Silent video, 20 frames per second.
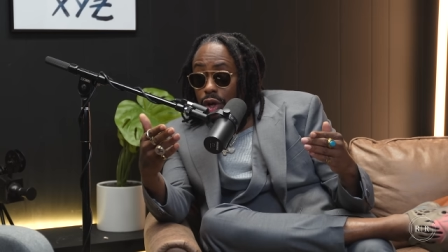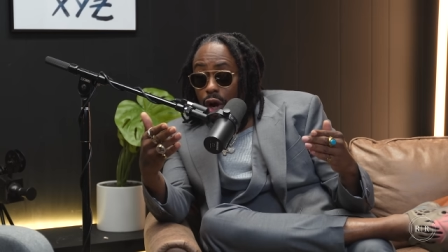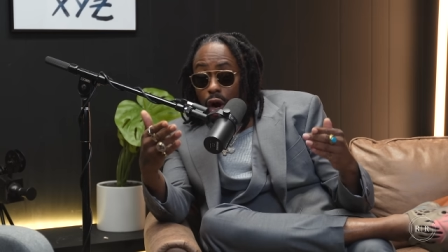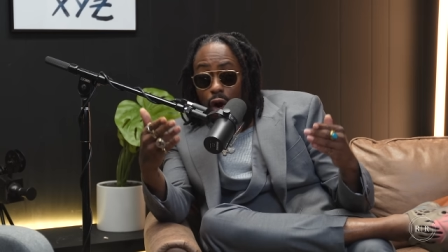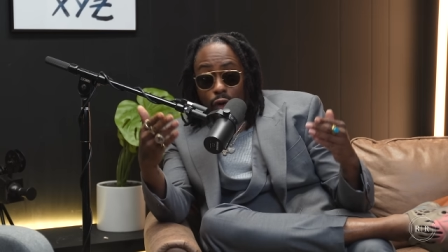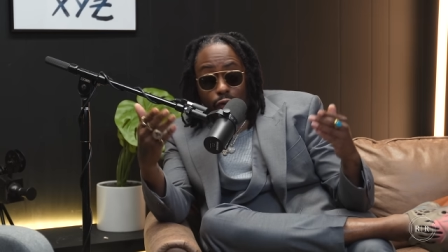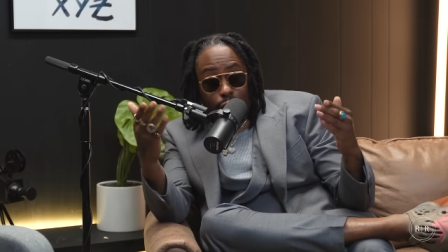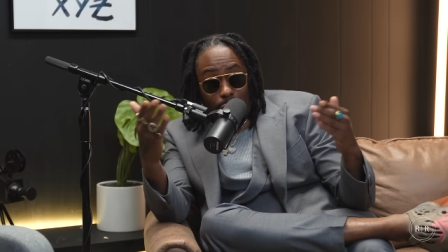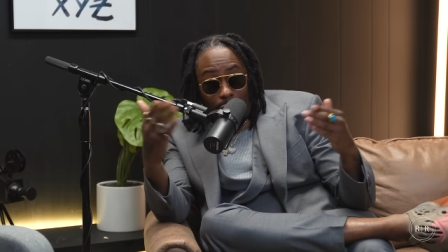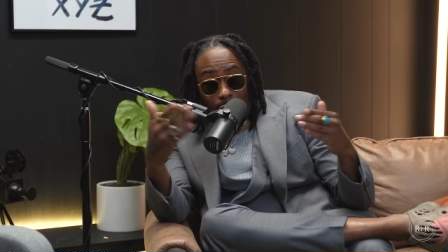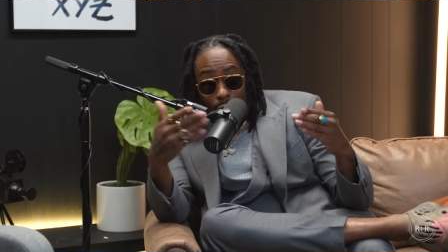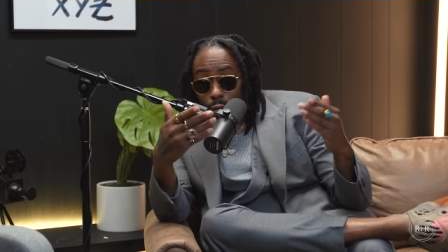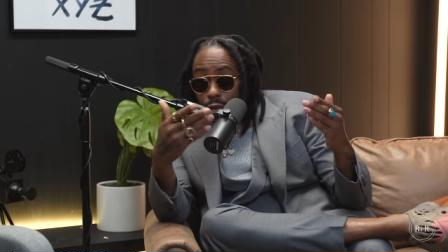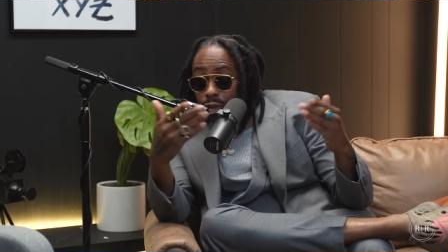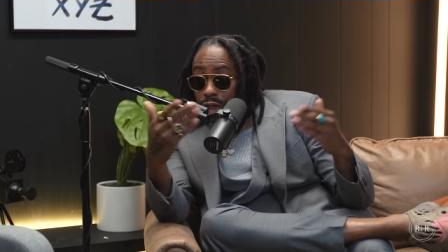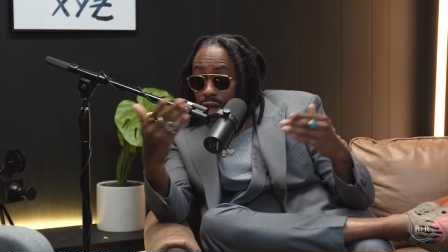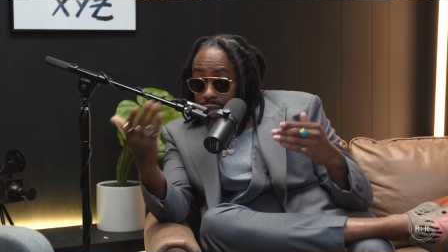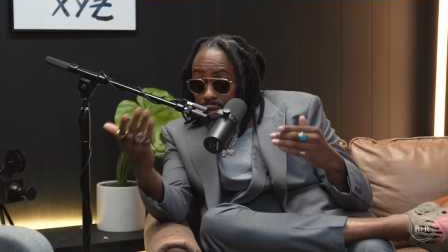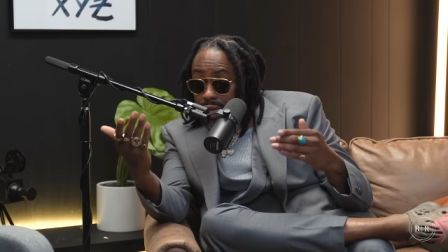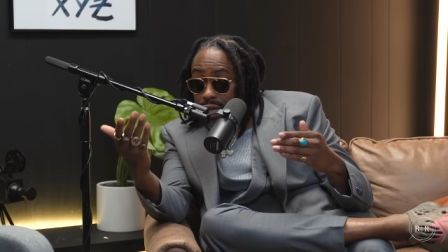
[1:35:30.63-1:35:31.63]
around
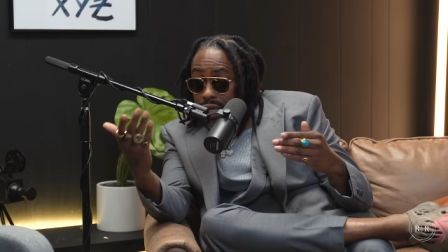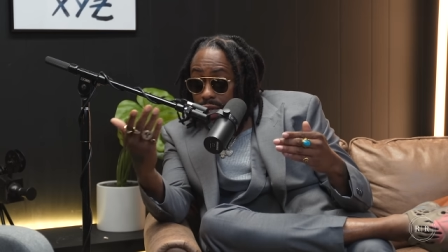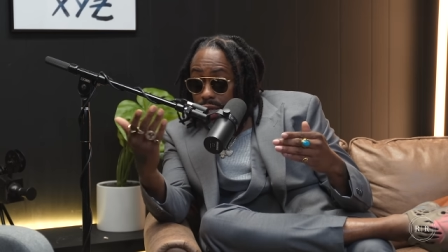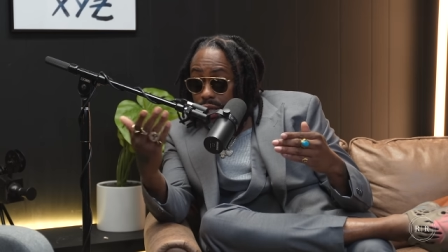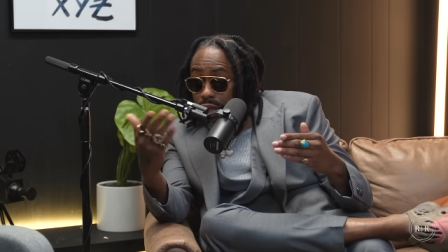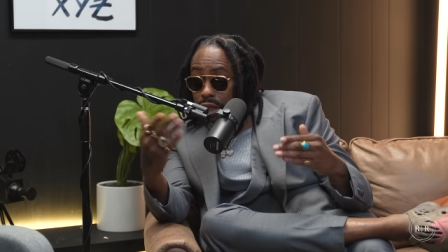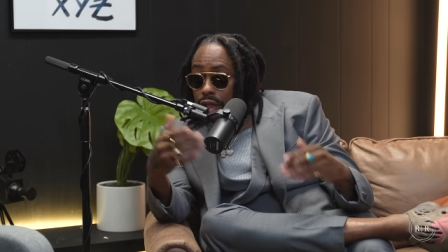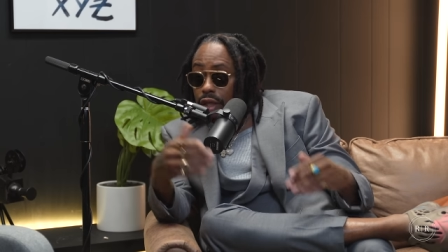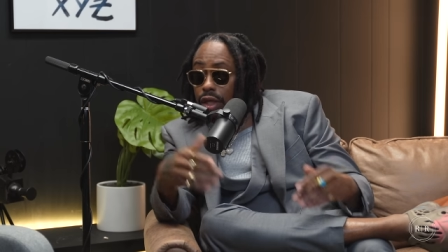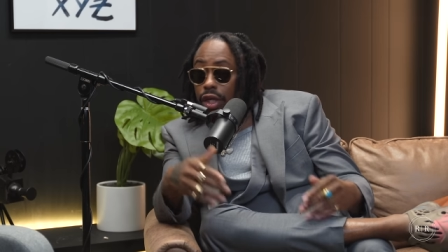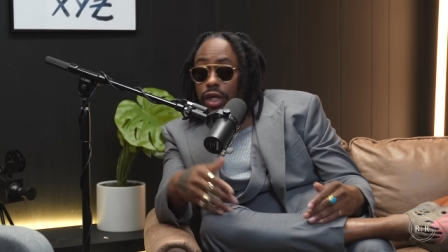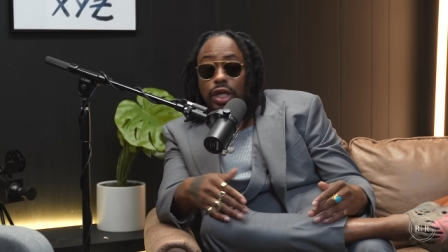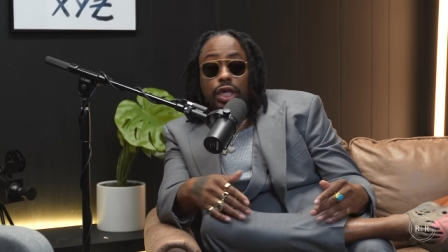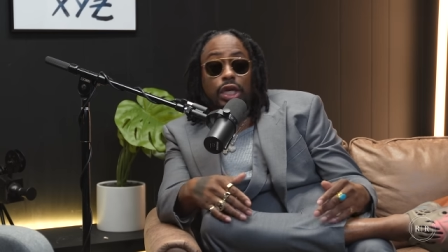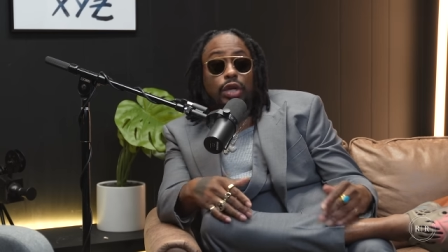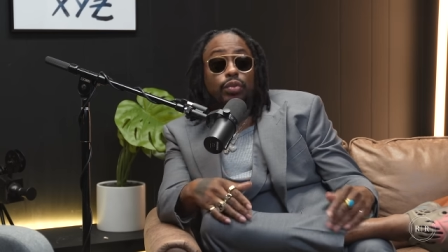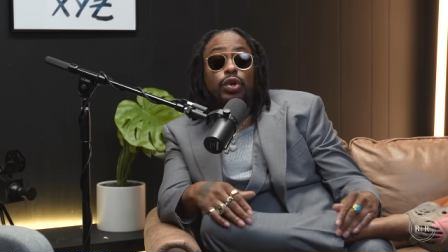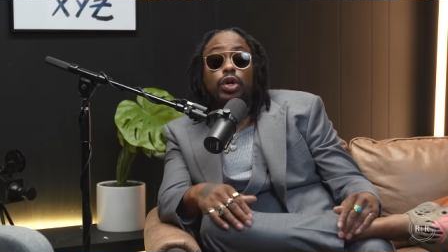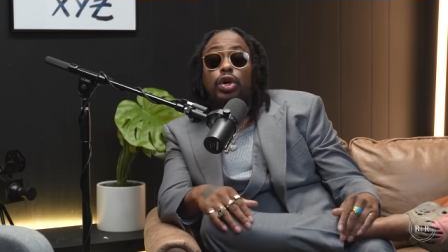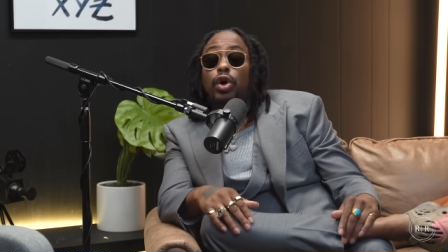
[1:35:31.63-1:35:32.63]
the lead, he
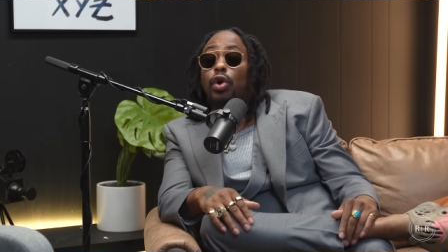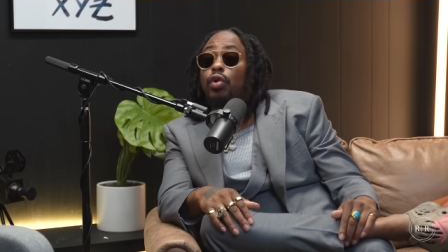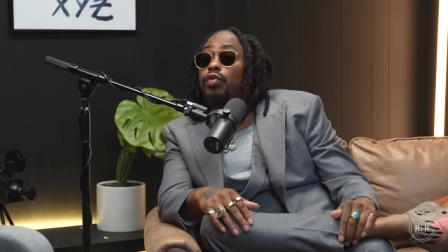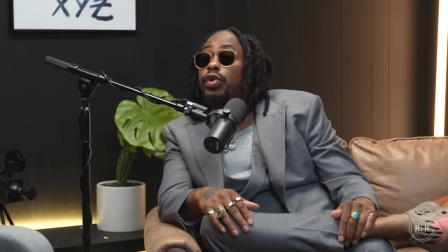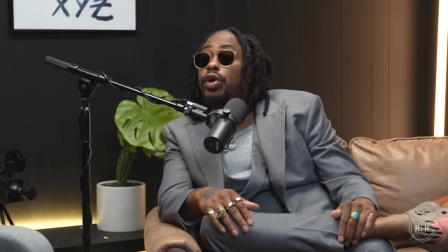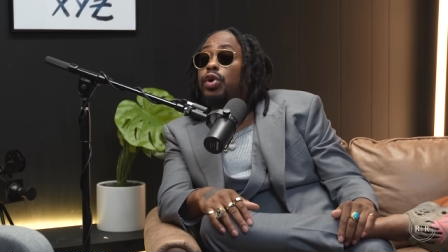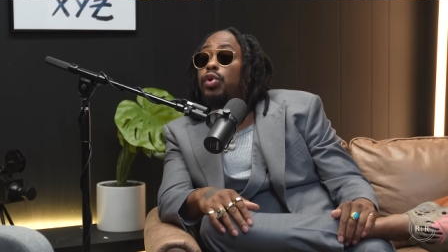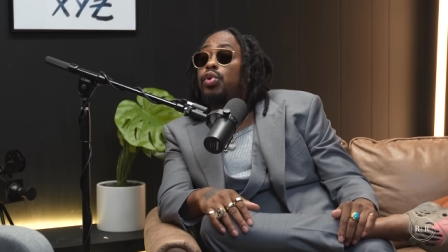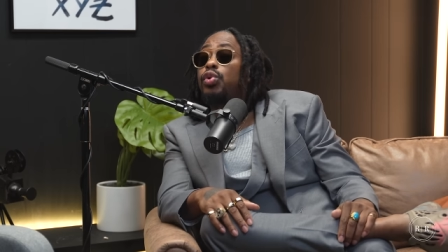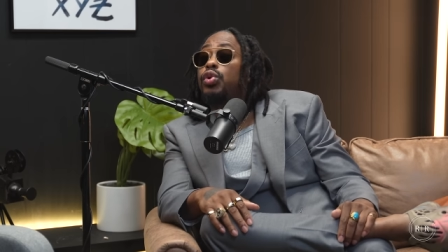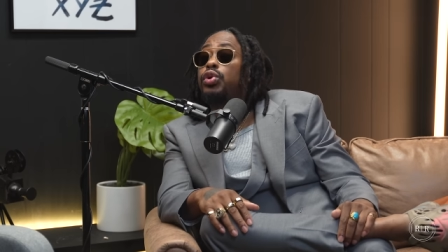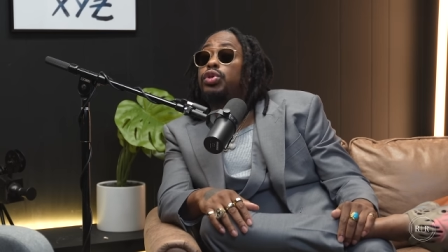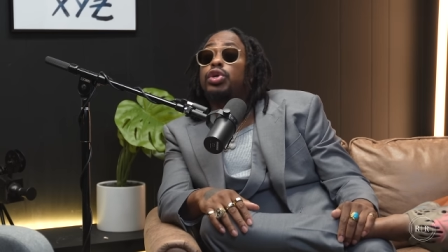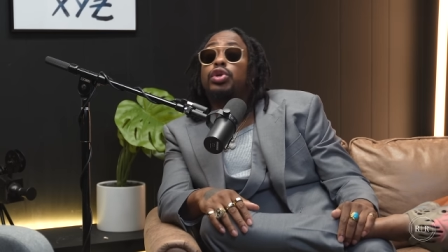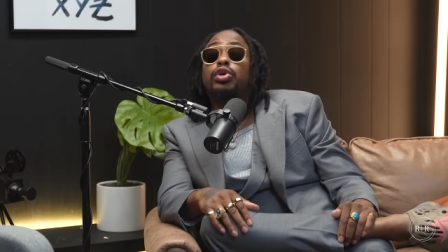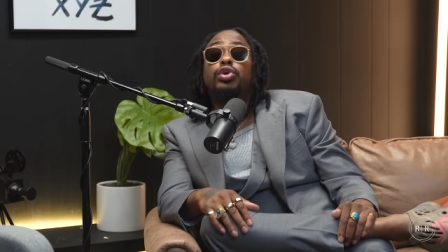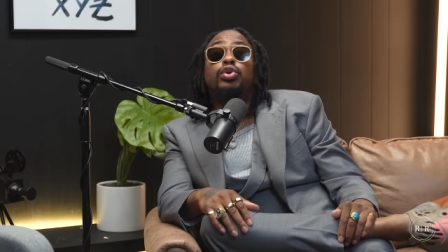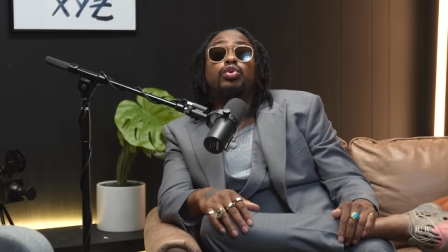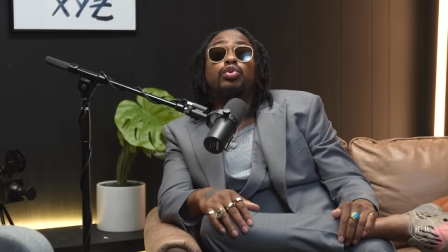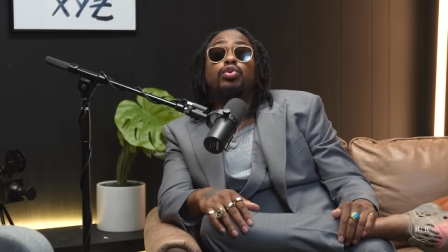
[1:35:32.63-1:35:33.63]
would go record the
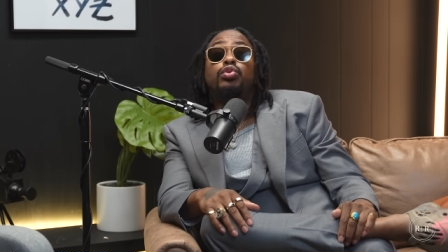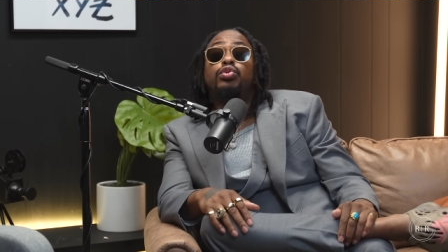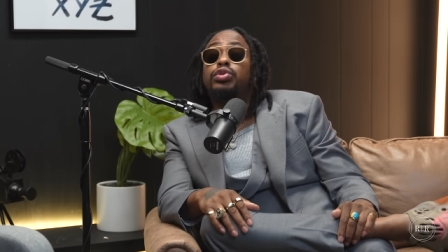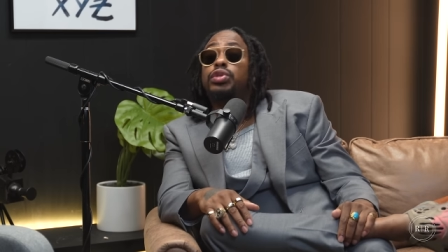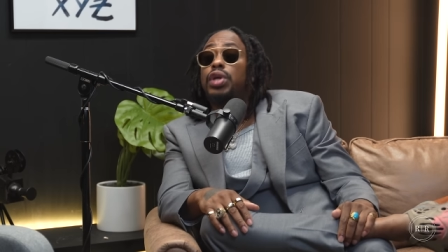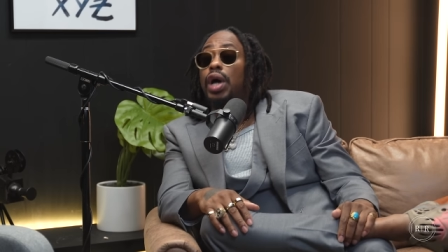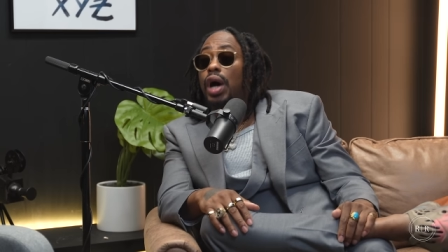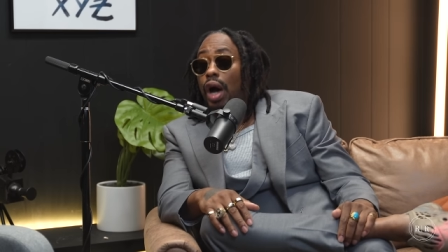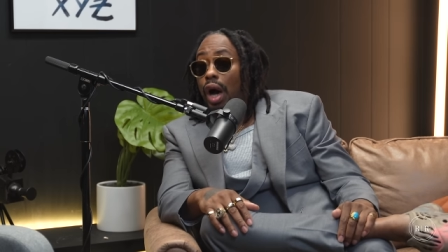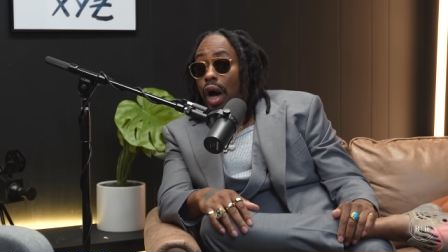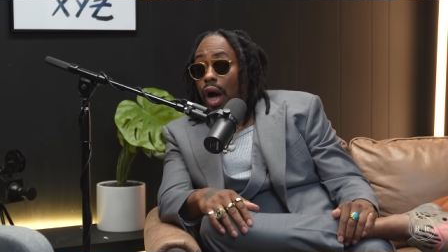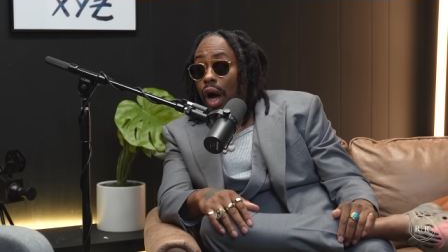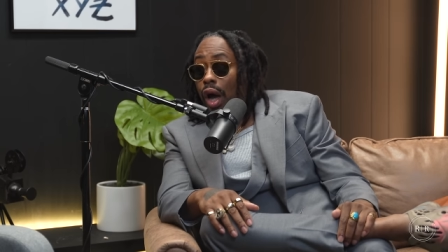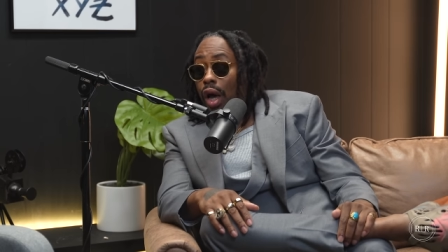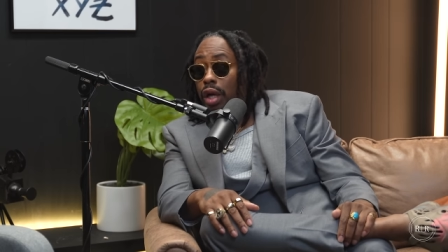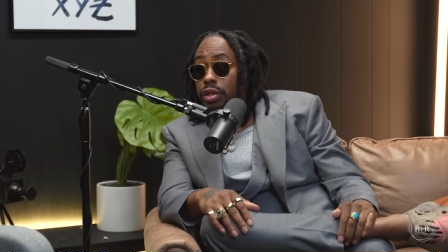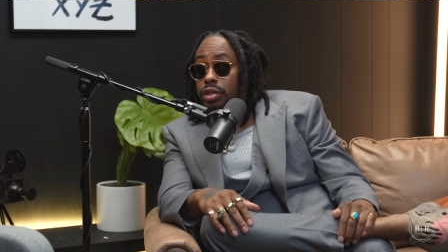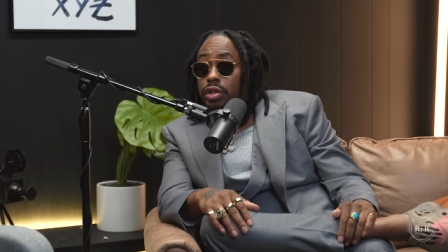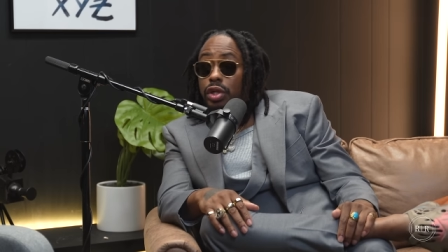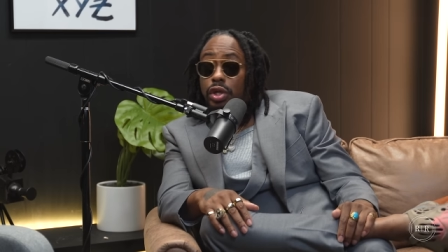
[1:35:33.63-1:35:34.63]
oohs, the
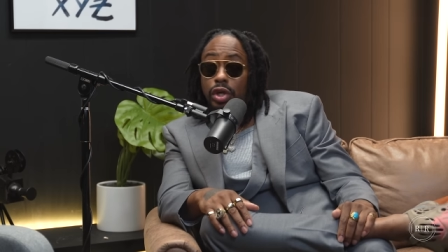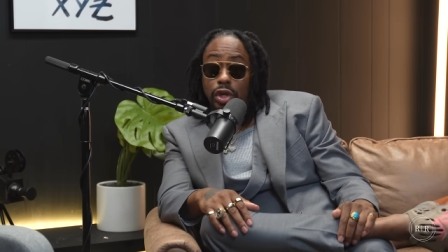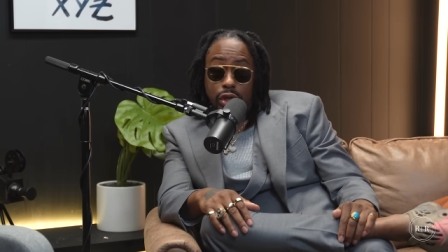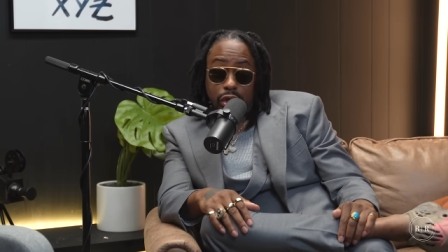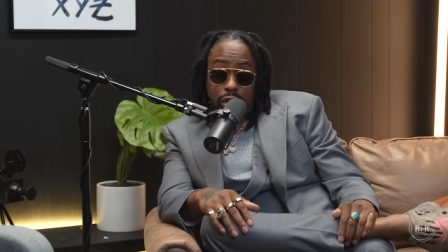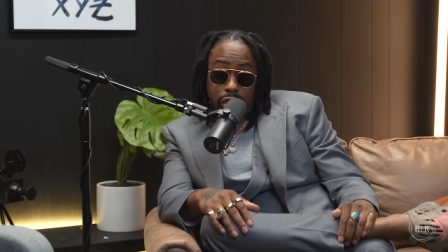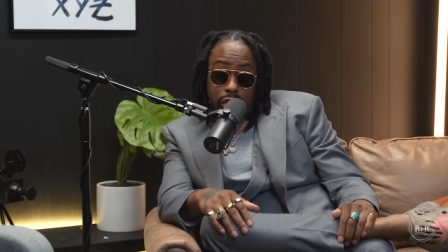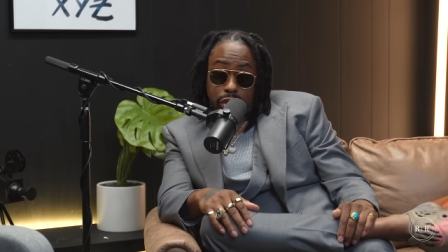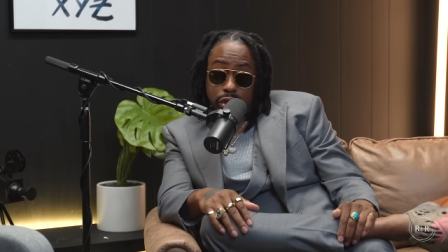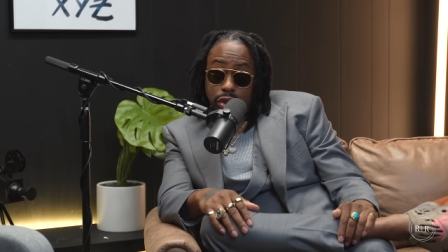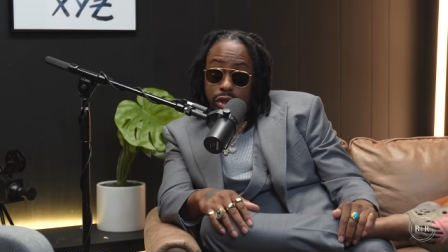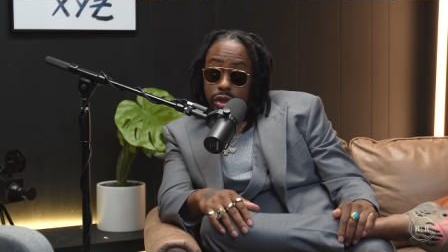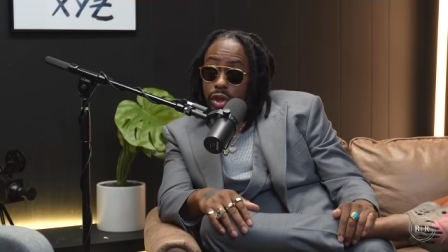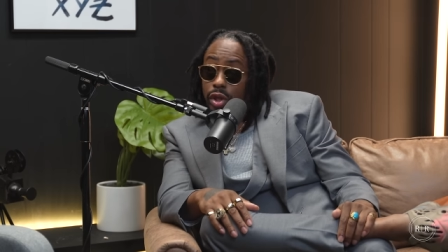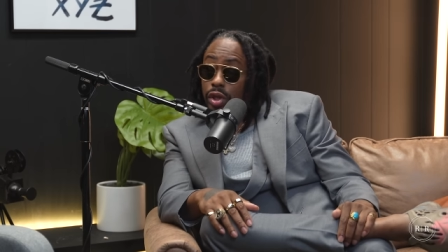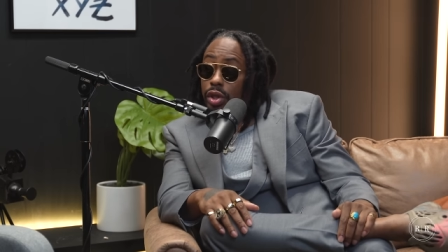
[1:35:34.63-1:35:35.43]
ahs, the hooks,